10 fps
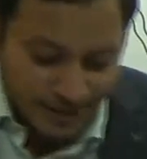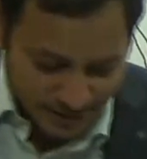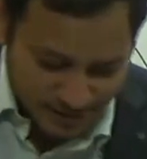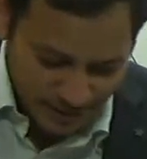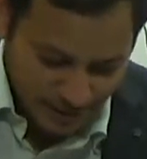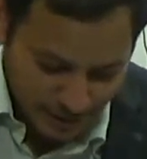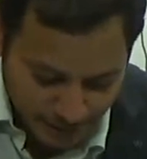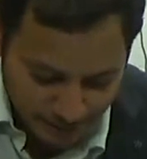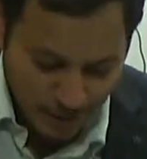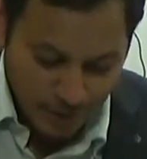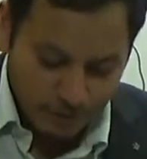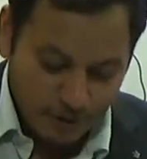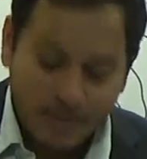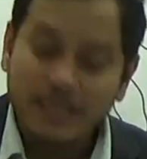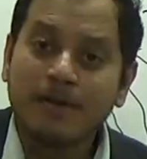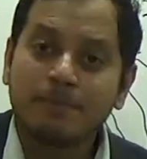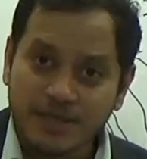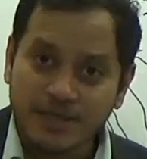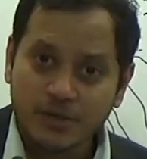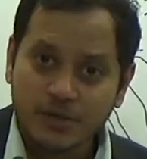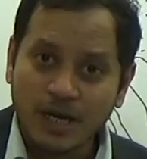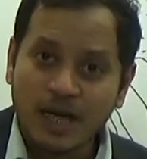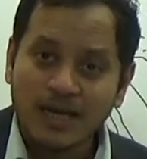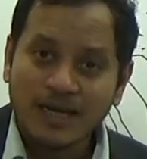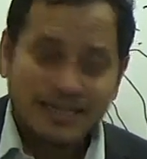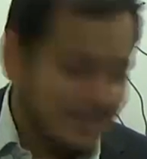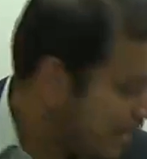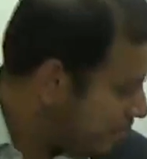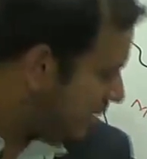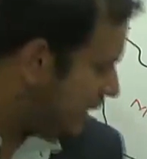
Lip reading: interesting name for that peninsula. That